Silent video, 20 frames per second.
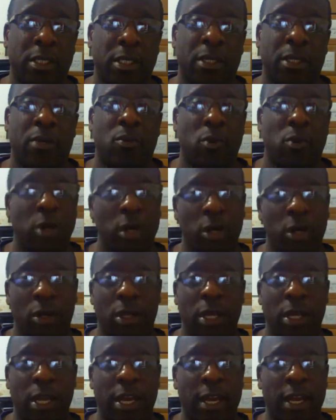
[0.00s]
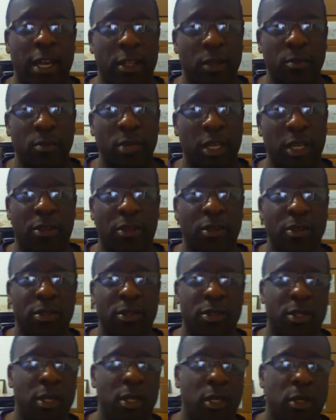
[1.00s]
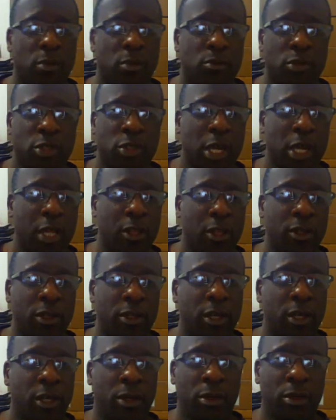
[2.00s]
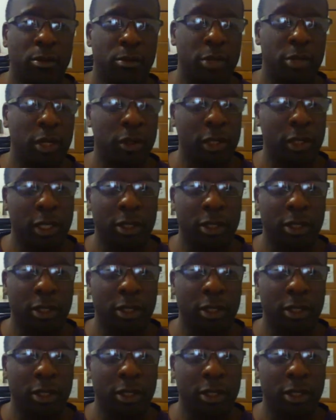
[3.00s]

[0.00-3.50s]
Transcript: where I had to make this solid building,